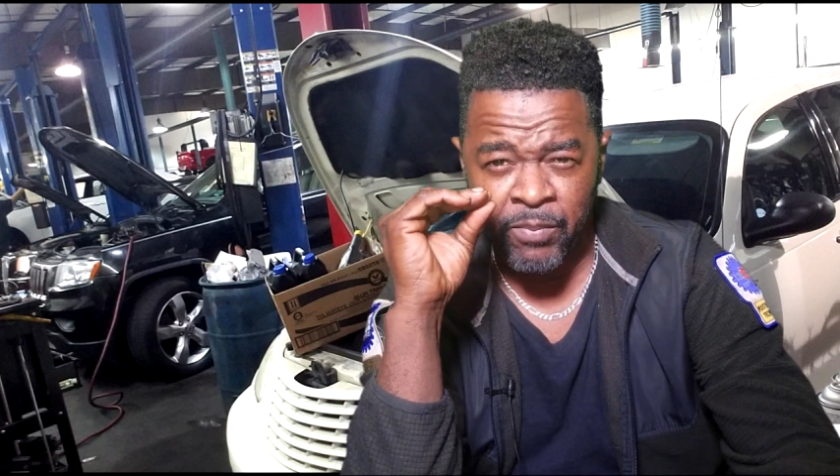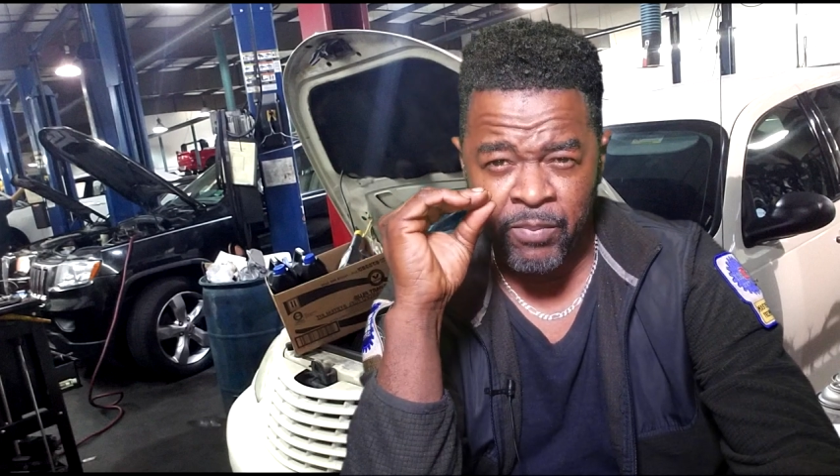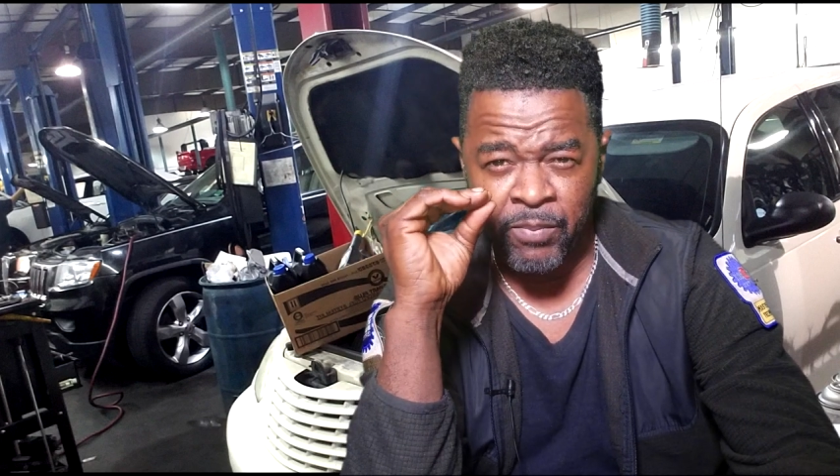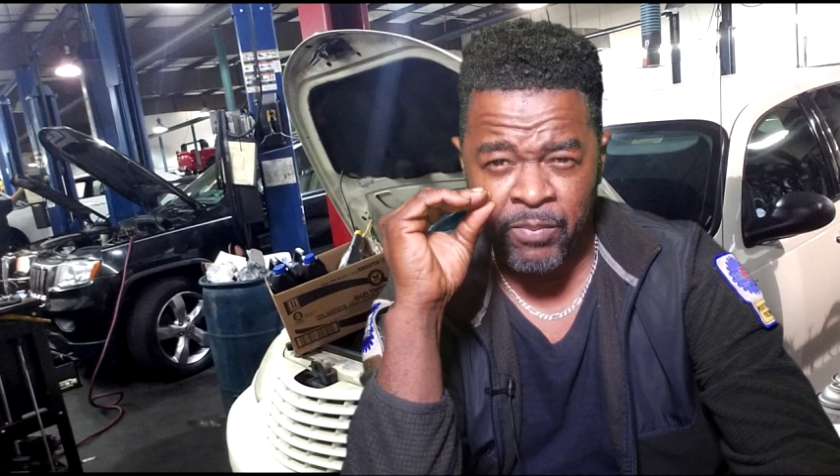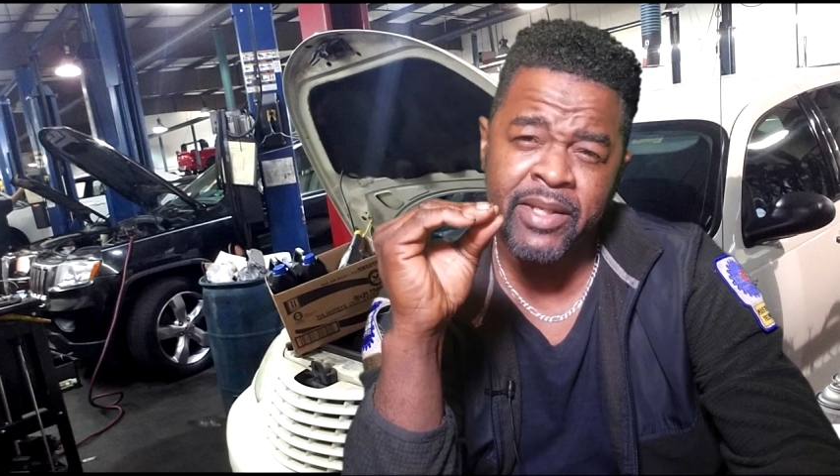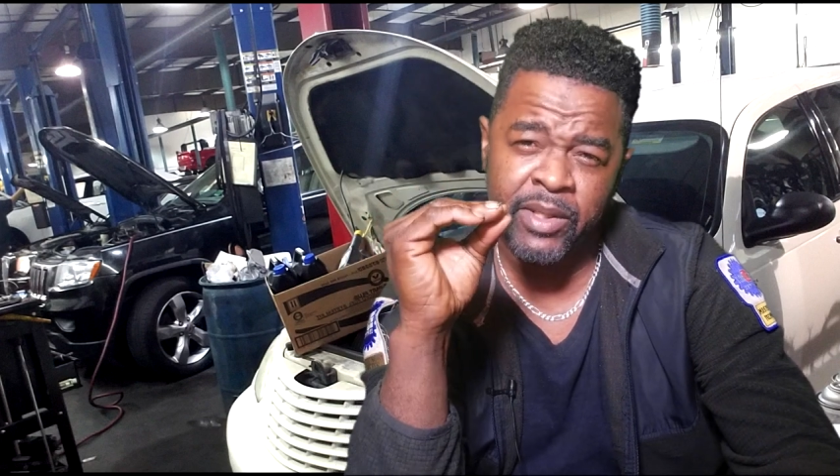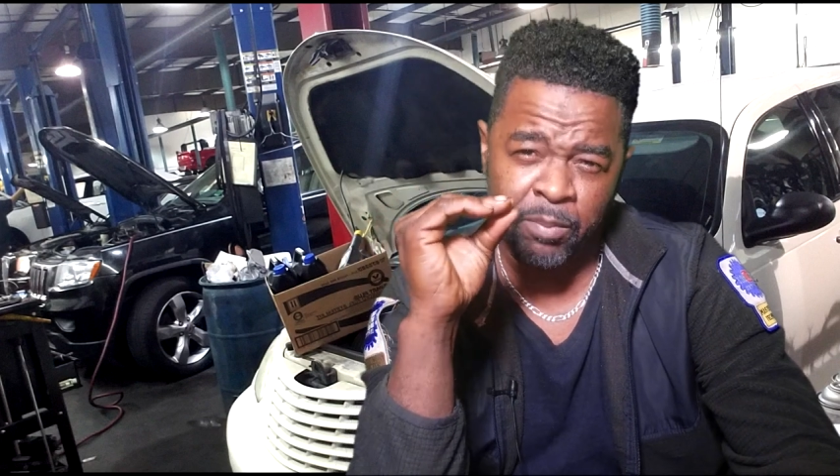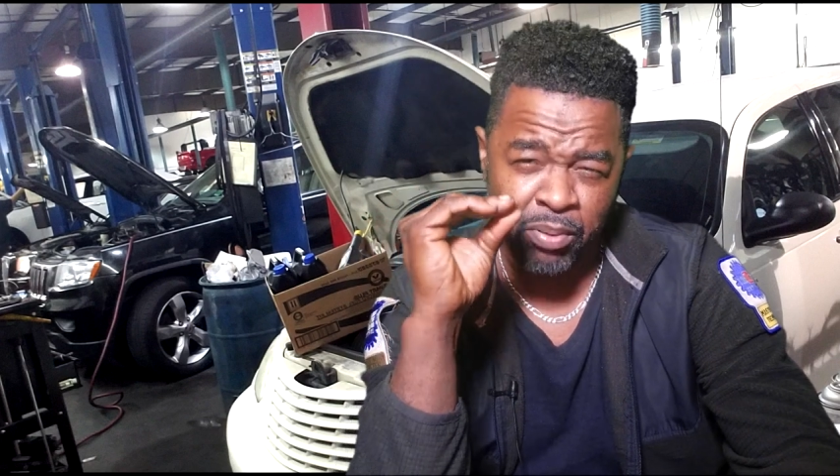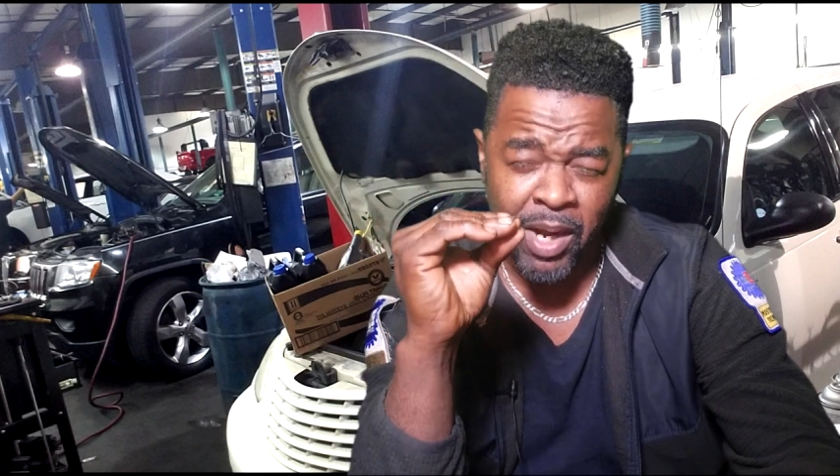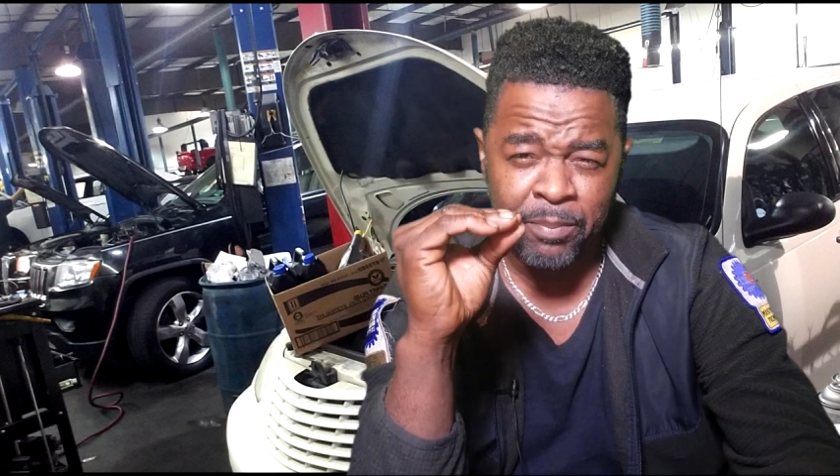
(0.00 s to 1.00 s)
add the
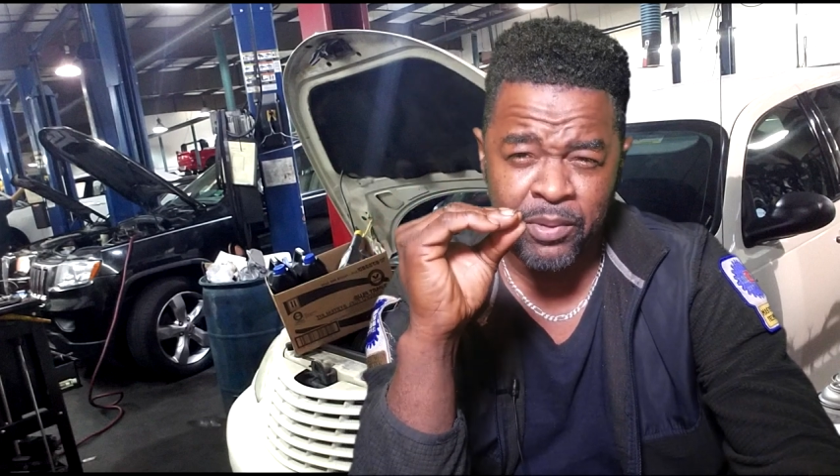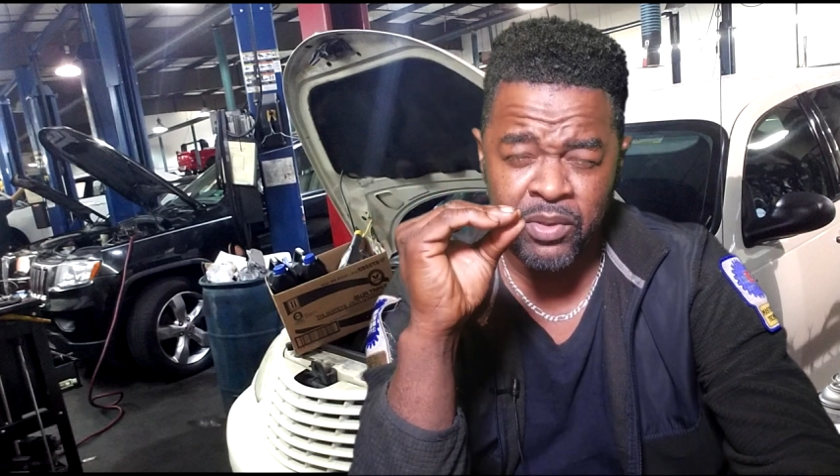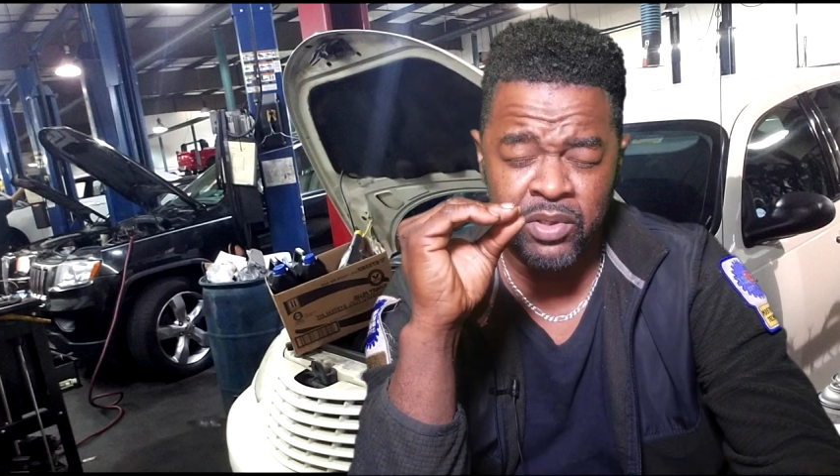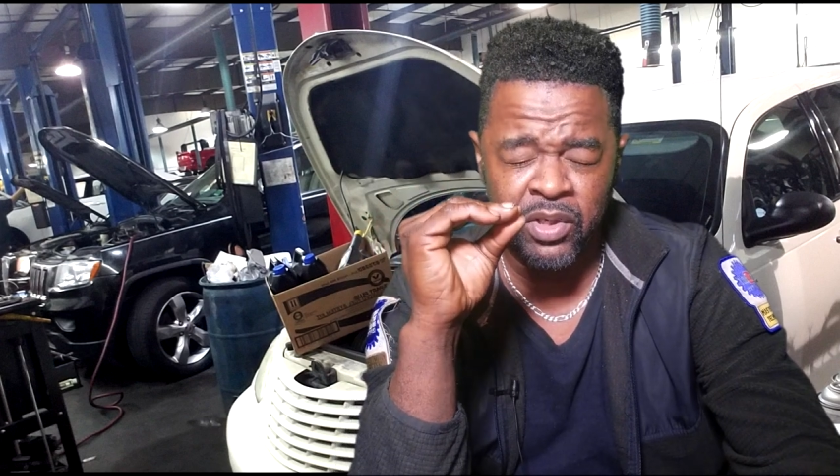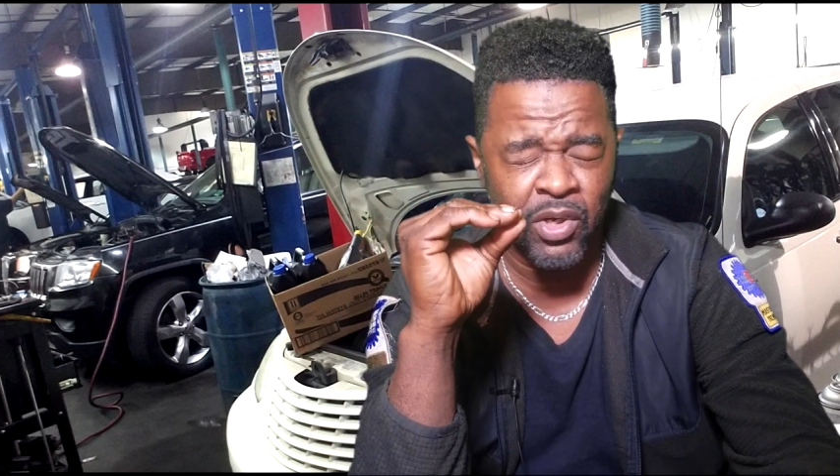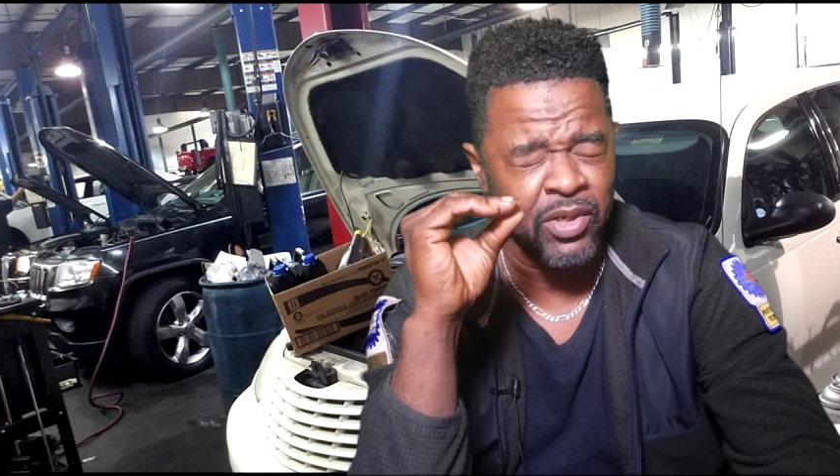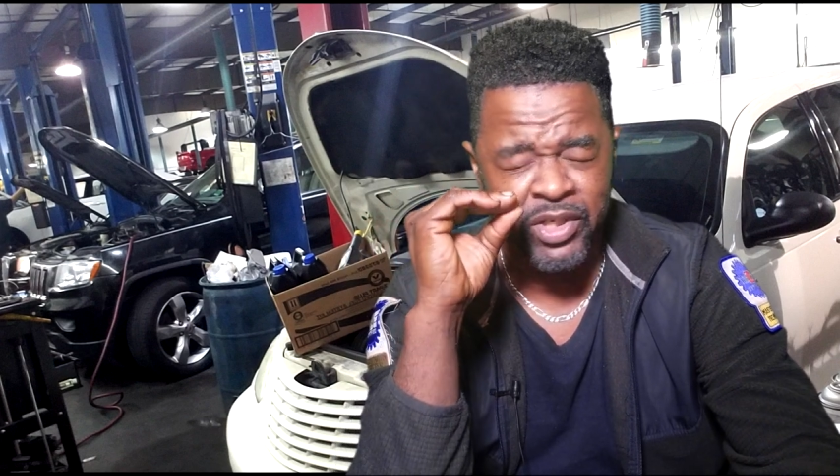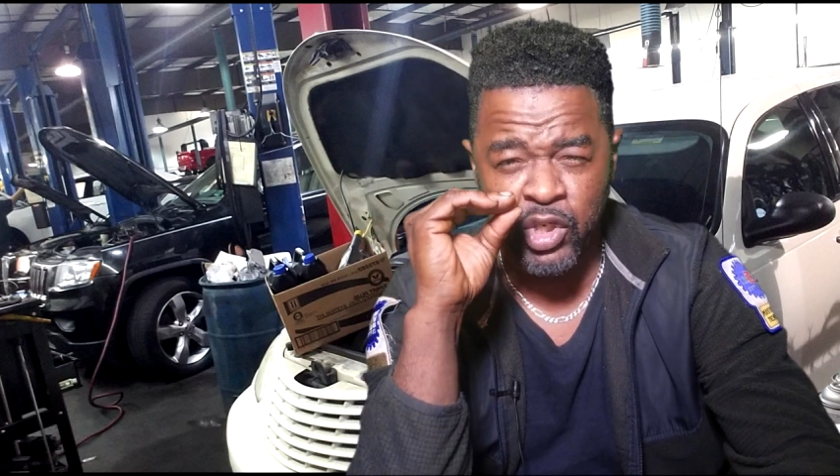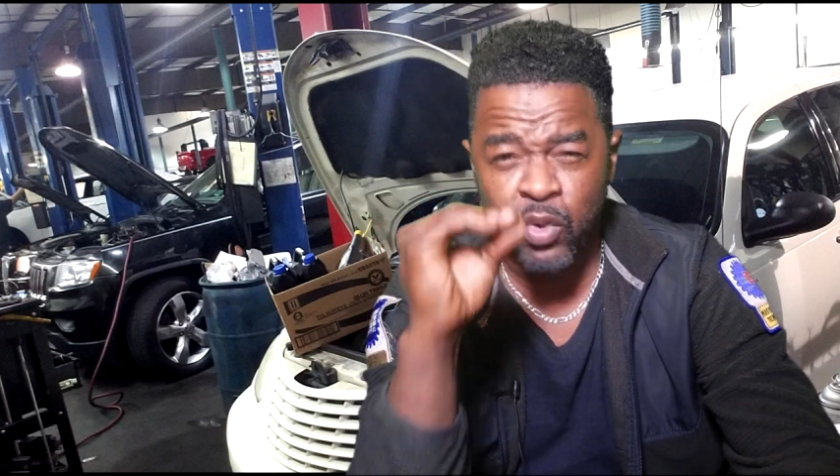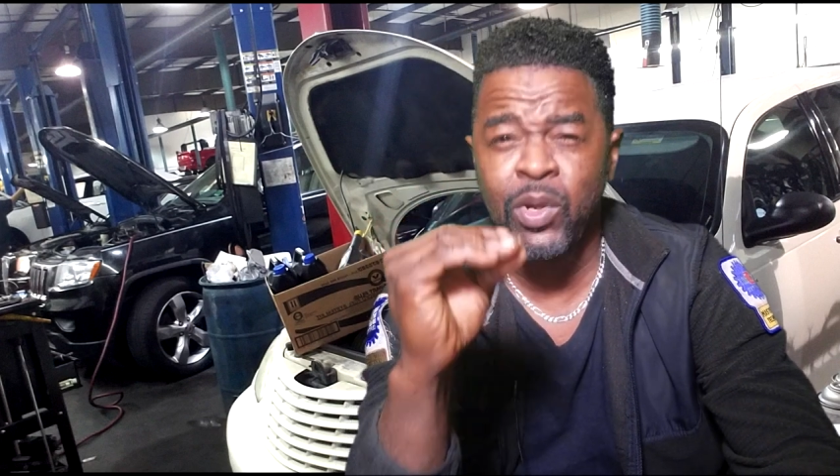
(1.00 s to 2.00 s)
proper or the
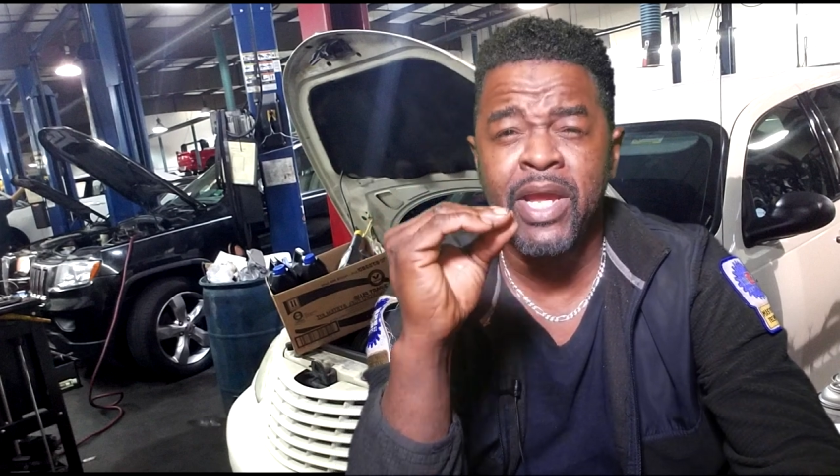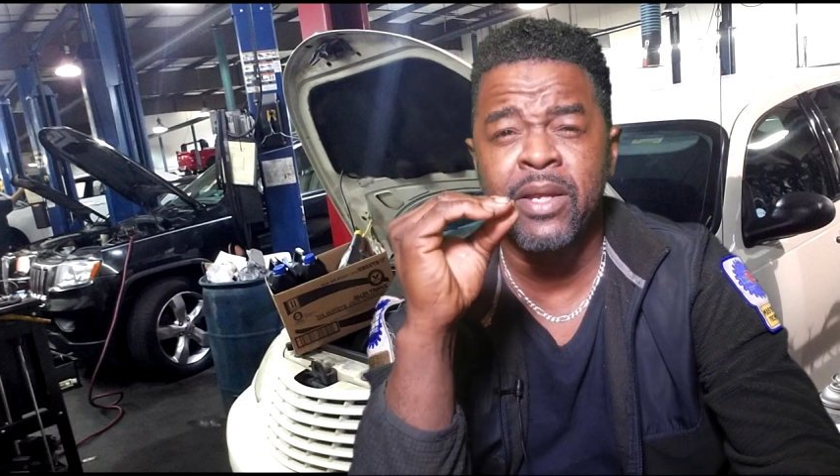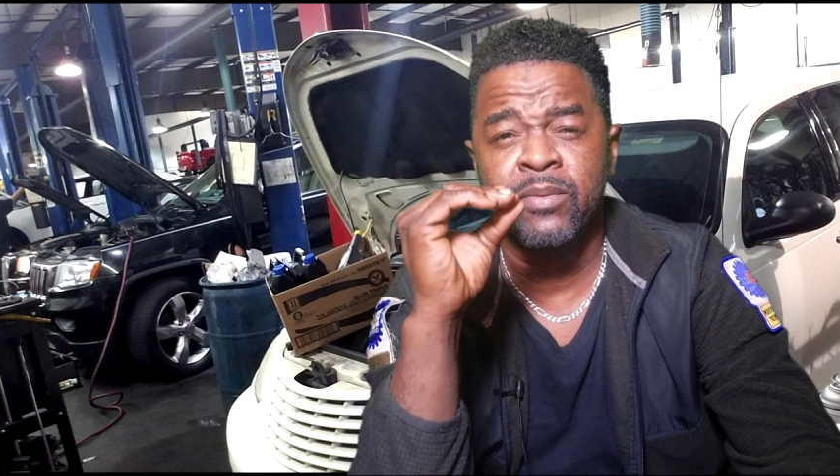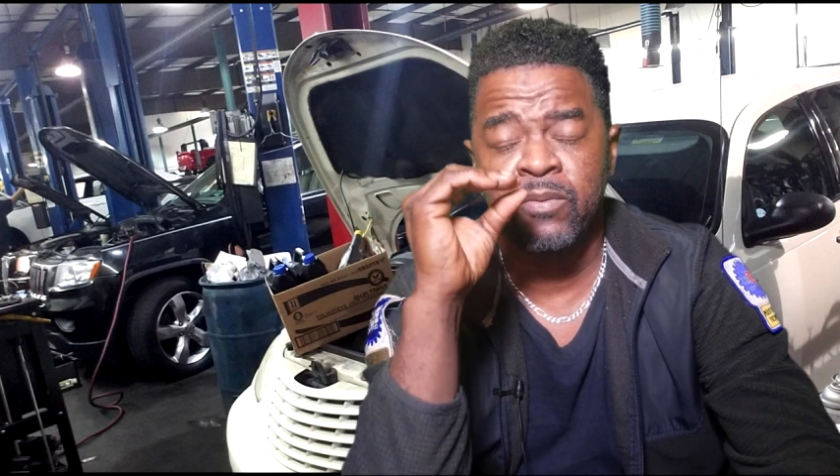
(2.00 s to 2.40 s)
correct